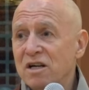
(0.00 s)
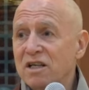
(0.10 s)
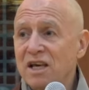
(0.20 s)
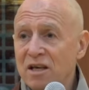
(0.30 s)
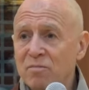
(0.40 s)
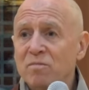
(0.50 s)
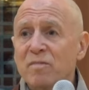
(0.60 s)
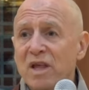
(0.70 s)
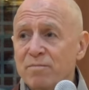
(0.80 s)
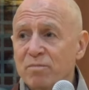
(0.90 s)
came
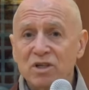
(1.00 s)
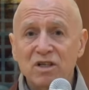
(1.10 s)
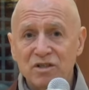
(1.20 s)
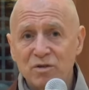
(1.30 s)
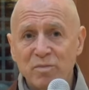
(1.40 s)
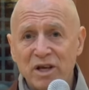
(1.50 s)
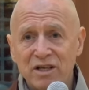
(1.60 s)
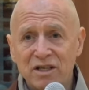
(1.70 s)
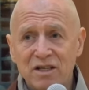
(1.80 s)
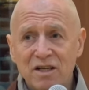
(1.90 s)
and
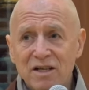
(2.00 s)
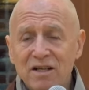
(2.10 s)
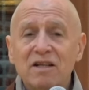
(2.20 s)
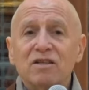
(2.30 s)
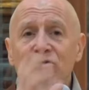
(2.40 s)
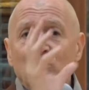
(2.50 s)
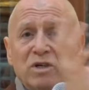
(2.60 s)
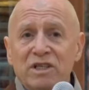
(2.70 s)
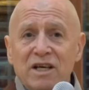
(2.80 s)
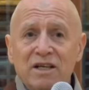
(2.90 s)
participated,
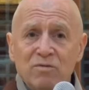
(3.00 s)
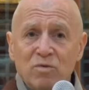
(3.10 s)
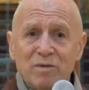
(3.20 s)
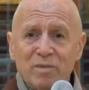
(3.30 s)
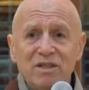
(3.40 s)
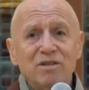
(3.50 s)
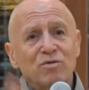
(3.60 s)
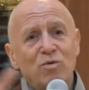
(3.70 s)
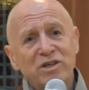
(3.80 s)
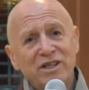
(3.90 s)
28 women,
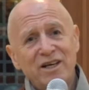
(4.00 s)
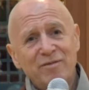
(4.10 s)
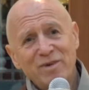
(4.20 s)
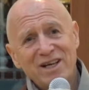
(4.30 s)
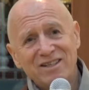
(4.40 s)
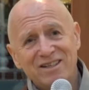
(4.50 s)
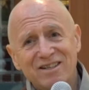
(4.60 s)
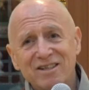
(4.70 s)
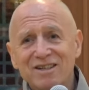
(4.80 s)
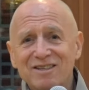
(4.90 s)
28 men.
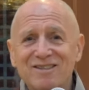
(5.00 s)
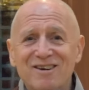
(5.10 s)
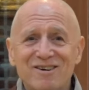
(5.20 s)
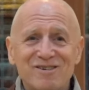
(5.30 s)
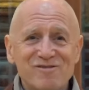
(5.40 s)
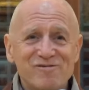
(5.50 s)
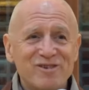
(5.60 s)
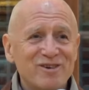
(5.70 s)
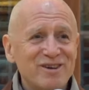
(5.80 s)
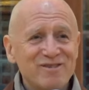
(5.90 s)
So
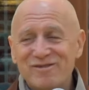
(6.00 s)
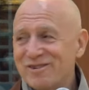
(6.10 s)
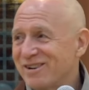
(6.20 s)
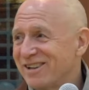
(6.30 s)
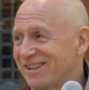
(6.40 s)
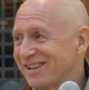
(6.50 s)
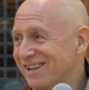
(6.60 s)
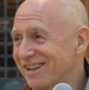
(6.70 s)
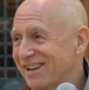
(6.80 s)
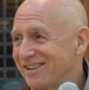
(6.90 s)
very, very
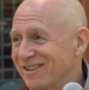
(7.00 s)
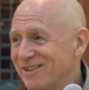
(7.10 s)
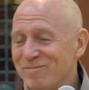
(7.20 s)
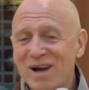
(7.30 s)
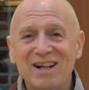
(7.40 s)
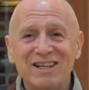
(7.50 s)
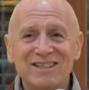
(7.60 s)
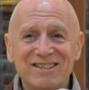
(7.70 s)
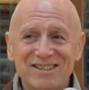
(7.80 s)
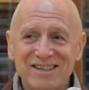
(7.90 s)
healthy
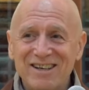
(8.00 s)
balance.